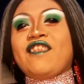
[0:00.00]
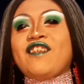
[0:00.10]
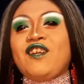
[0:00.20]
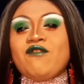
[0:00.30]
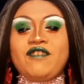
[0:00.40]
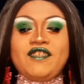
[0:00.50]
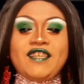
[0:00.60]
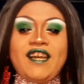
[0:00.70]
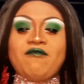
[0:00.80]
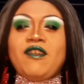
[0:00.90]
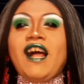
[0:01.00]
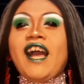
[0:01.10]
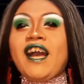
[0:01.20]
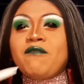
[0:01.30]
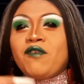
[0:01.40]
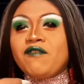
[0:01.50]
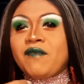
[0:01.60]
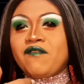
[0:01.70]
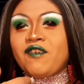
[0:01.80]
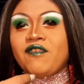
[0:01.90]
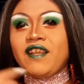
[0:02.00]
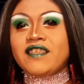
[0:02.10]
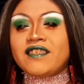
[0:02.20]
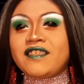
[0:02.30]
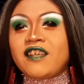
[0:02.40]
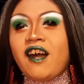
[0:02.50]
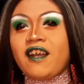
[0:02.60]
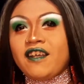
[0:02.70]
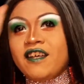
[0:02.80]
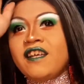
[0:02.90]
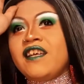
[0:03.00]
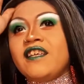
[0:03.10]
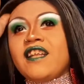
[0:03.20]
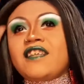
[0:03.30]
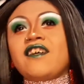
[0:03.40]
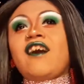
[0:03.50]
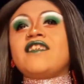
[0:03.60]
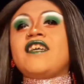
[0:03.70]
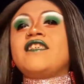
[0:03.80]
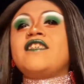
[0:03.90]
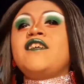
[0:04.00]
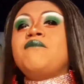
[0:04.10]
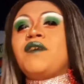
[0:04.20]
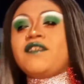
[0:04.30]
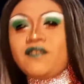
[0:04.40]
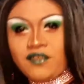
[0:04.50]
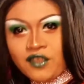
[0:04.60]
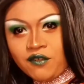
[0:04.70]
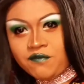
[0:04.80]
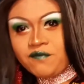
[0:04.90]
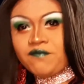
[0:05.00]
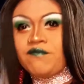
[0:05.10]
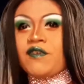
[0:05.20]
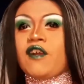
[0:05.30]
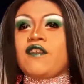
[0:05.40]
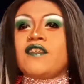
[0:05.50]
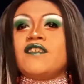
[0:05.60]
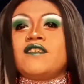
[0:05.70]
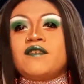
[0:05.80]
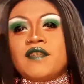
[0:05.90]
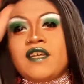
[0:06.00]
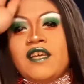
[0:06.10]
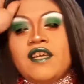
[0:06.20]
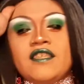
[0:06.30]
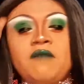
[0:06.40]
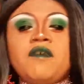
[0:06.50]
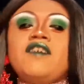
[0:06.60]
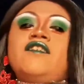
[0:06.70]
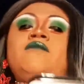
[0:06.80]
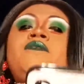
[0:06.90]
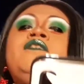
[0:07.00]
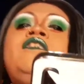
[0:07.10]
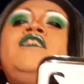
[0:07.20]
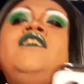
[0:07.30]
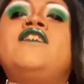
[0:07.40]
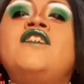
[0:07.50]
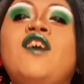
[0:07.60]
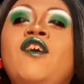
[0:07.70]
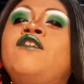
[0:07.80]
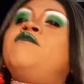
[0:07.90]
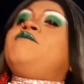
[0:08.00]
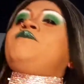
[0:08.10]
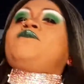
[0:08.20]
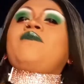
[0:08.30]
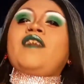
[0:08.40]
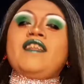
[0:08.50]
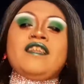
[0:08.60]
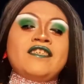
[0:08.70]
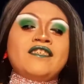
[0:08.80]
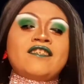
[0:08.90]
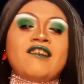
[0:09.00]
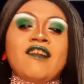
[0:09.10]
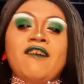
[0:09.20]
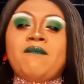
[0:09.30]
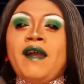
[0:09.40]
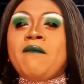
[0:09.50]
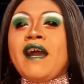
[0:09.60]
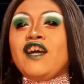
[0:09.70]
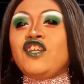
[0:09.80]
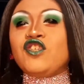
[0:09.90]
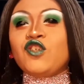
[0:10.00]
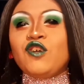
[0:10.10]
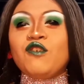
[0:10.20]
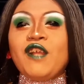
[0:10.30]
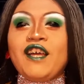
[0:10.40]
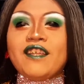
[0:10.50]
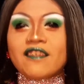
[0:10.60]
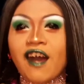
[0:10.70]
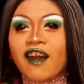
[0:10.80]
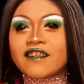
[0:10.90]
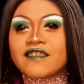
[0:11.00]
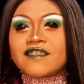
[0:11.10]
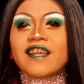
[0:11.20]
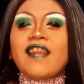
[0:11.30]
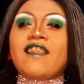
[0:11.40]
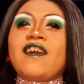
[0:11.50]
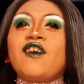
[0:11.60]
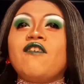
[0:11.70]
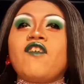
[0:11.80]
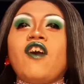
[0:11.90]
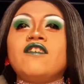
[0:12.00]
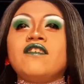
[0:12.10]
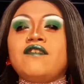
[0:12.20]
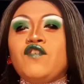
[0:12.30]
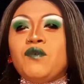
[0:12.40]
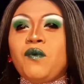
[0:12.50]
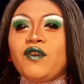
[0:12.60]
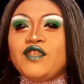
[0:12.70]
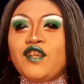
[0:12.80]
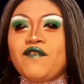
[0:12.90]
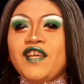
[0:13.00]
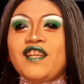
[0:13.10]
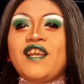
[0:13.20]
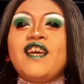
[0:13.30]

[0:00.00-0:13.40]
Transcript: the notes down. Well, I had more of my phone like just talk texting, but still, regardless, same concept. So let's just start off by my initial like thoughts and like overall just viewpoints of it.